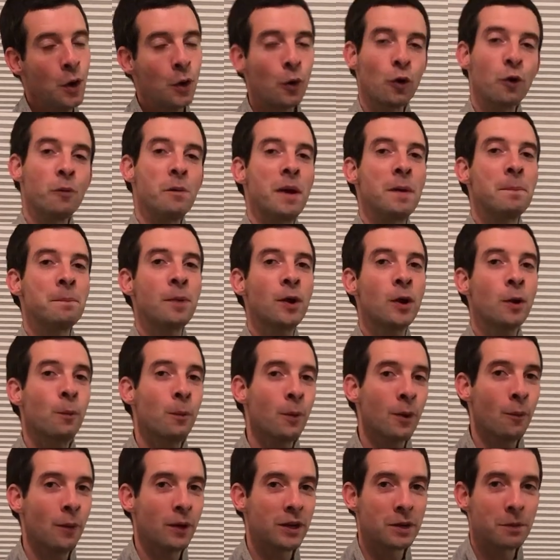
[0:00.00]
Remember,
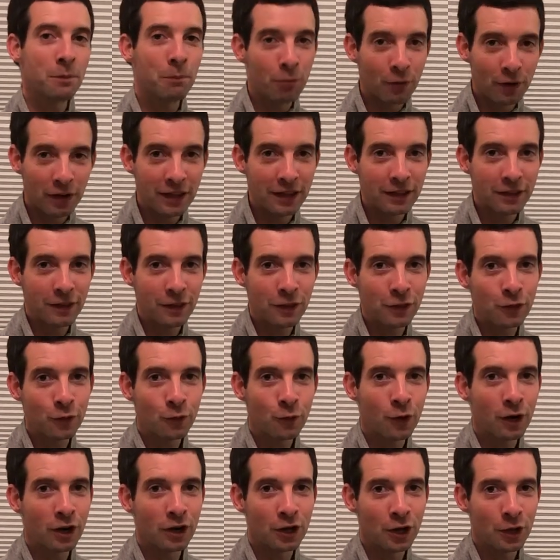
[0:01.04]
we're going to breathe in through
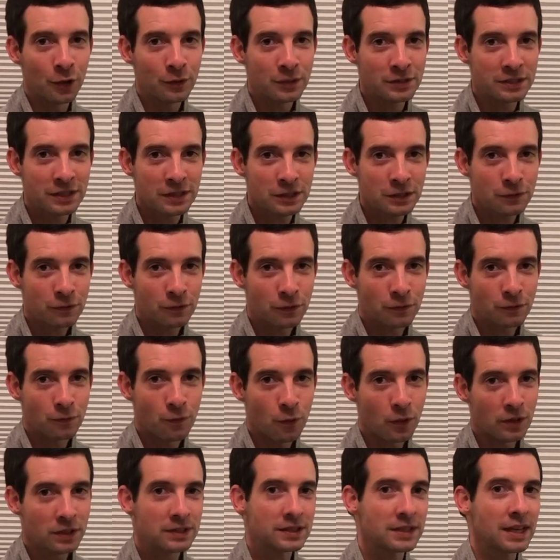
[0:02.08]
our noses for
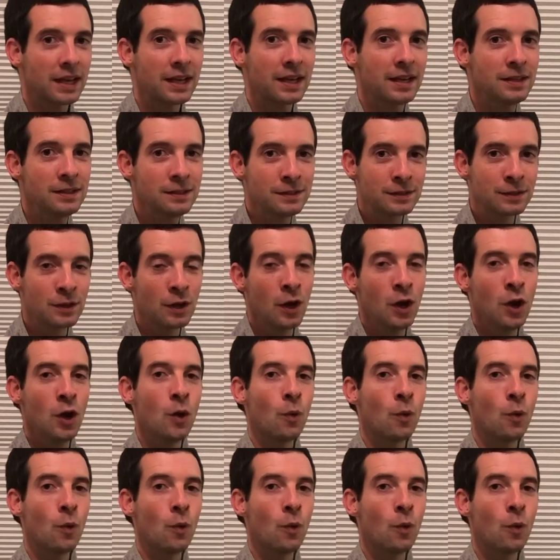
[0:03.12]
4 seconds.